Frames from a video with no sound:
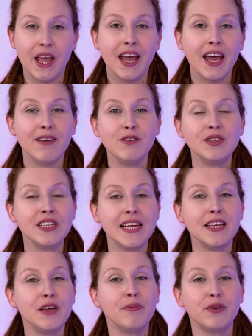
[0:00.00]
Have you seen
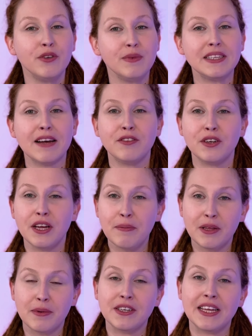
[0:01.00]
any improvement after
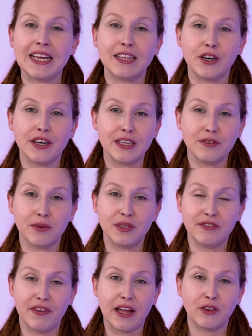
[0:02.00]
implementing learnings from this
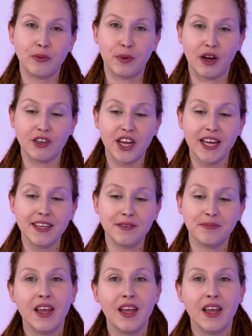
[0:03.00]
failed project?